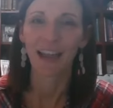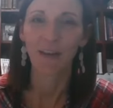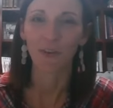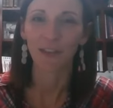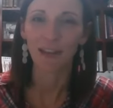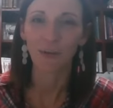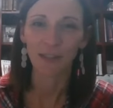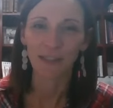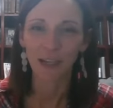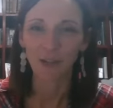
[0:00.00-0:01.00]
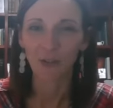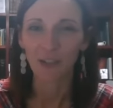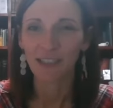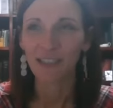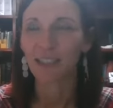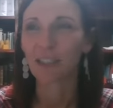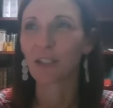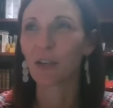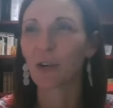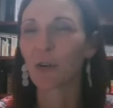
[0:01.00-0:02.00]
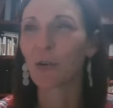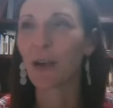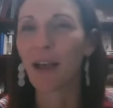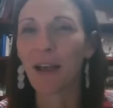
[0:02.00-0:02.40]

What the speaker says: everything was dangerous. And so